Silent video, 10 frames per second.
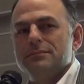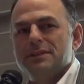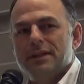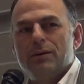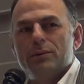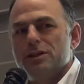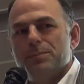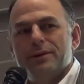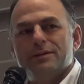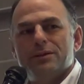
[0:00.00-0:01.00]
do not want to
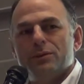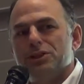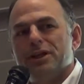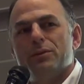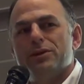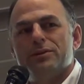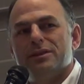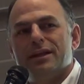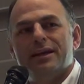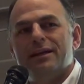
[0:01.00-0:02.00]
speak to you or share with you
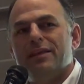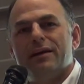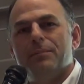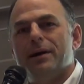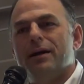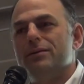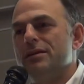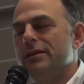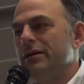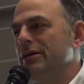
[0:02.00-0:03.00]
today anything
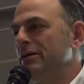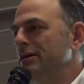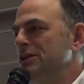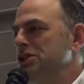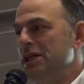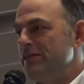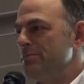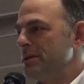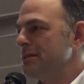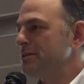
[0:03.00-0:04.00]
about their
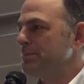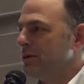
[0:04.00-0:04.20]
achievements,